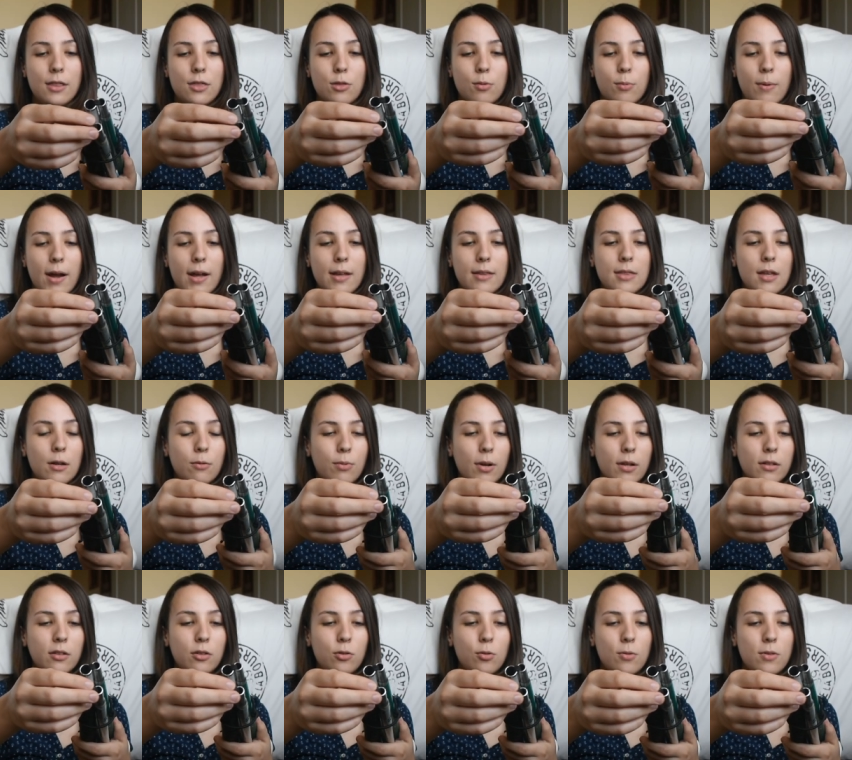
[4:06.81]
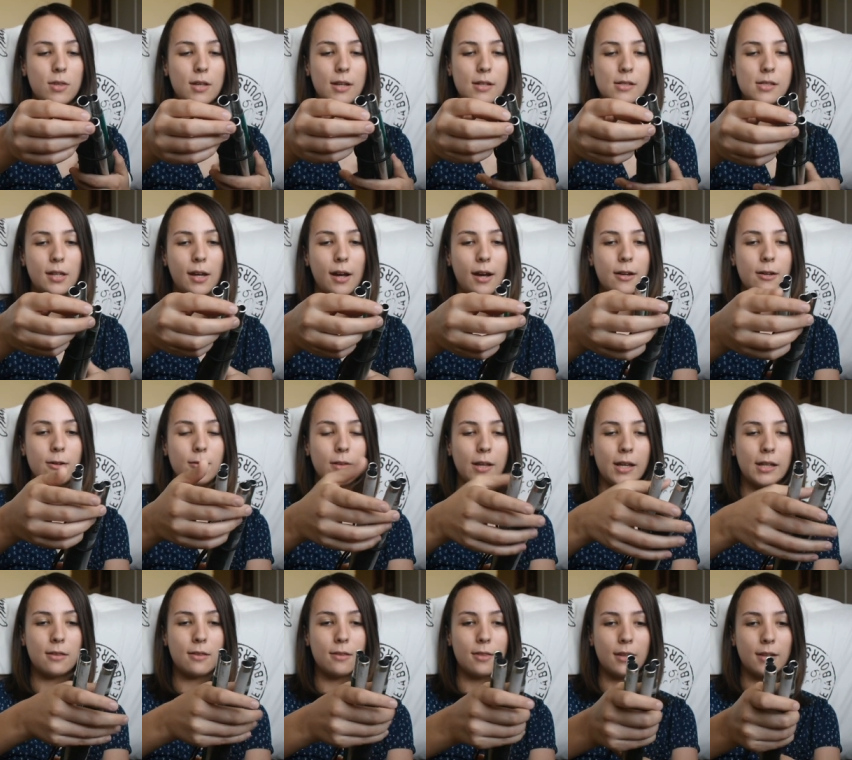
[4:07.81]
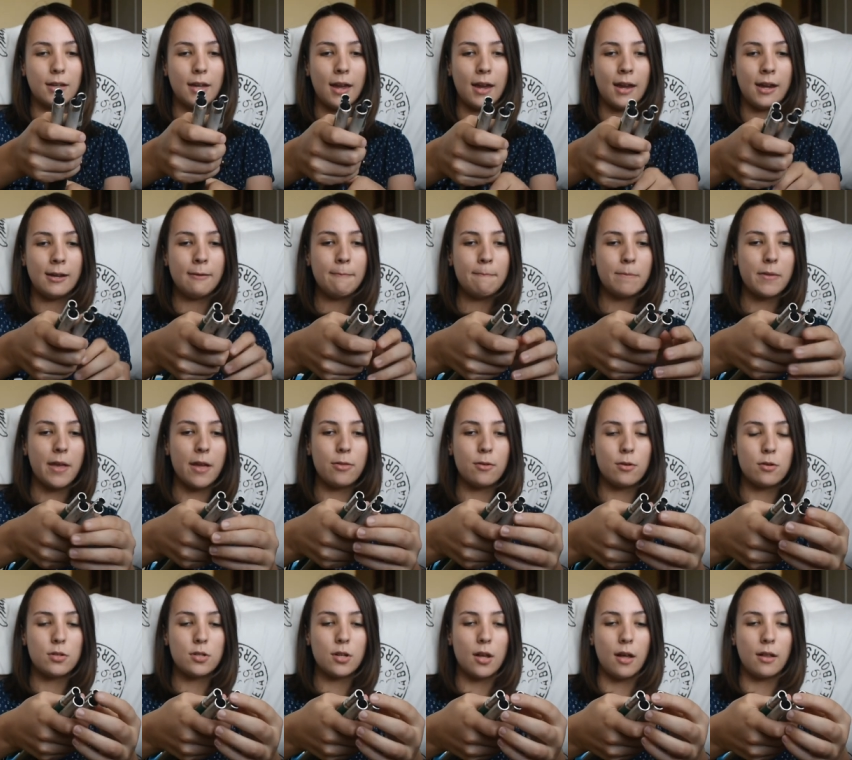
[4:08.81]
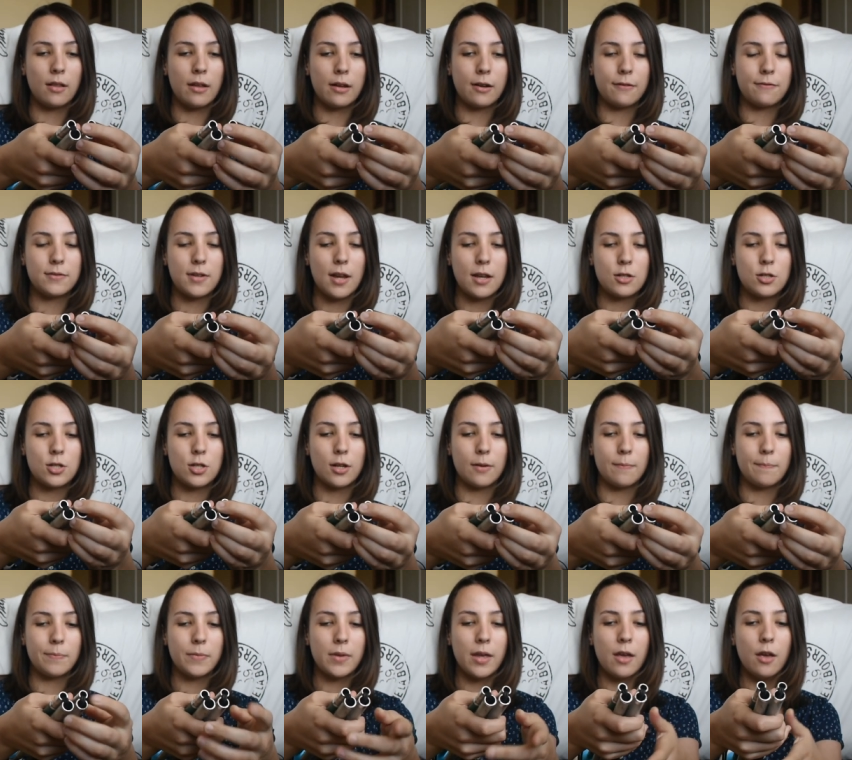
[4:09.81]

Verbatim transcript: thread that runs through the entire length of the cane, and there's a lot of tension.